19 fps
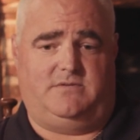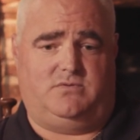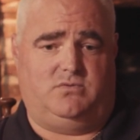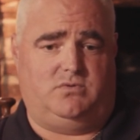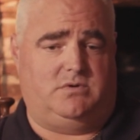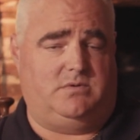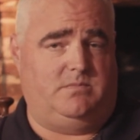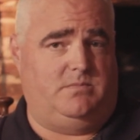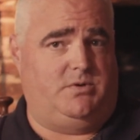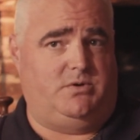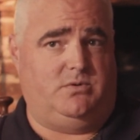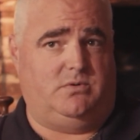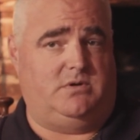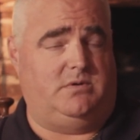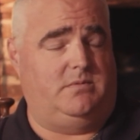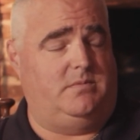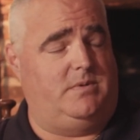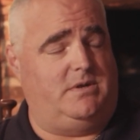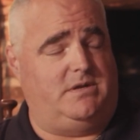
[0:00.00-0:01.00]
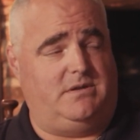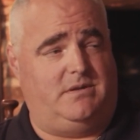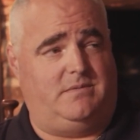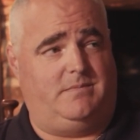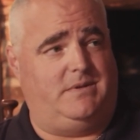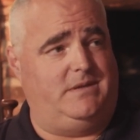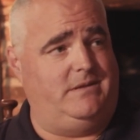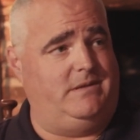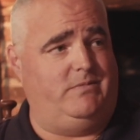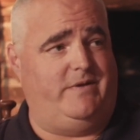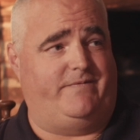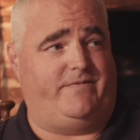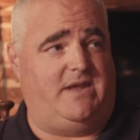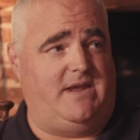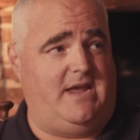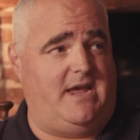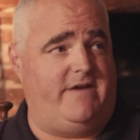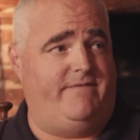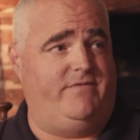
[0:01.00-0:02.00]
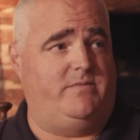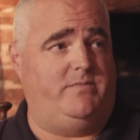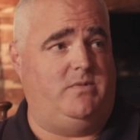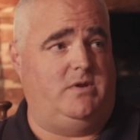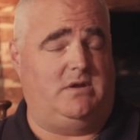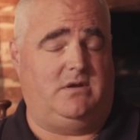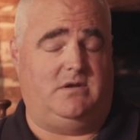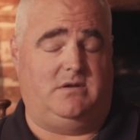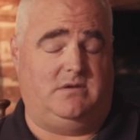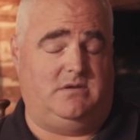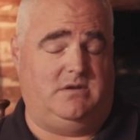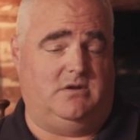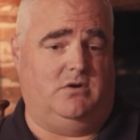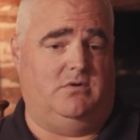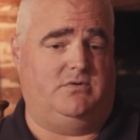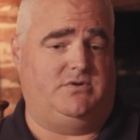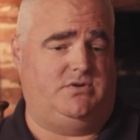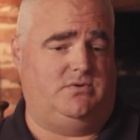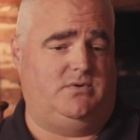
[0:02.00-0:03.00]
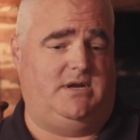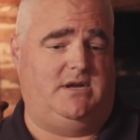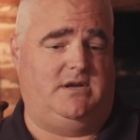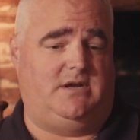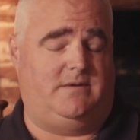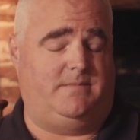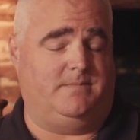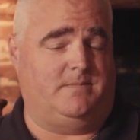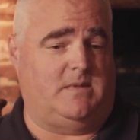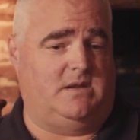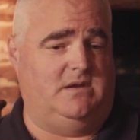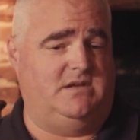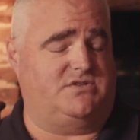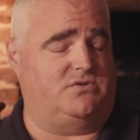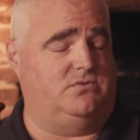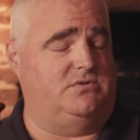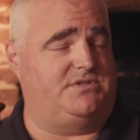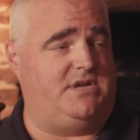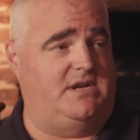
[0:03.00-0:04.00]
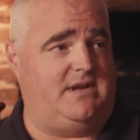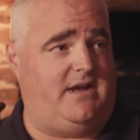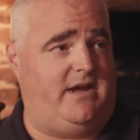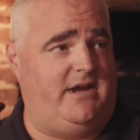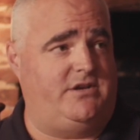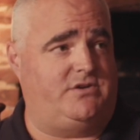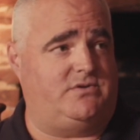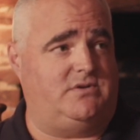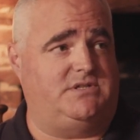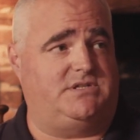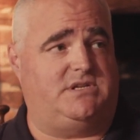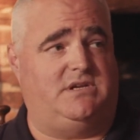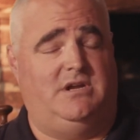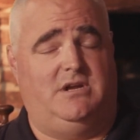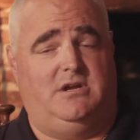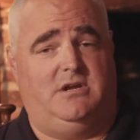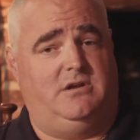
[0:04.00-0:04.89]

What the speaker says: If they have them, you go to a school psychiatrist.